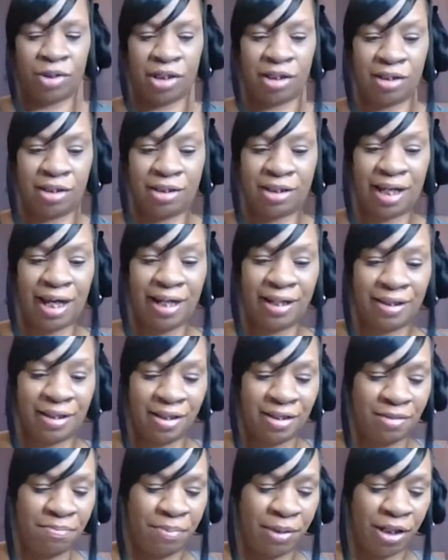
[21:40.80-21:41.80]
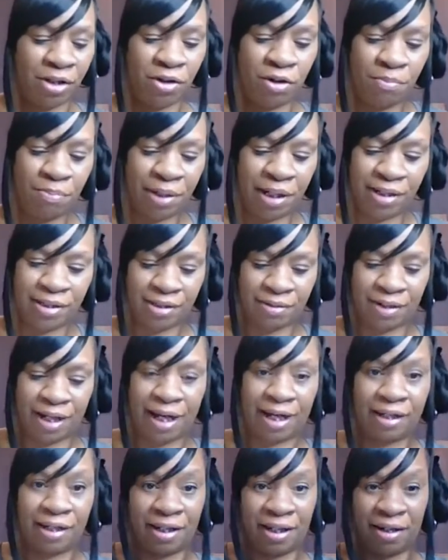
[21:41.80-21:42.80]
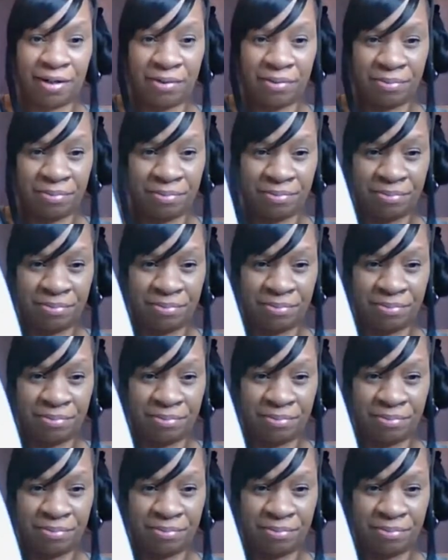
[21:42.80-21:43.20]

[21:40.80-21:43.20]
We're going to take this big old puzzle out of there.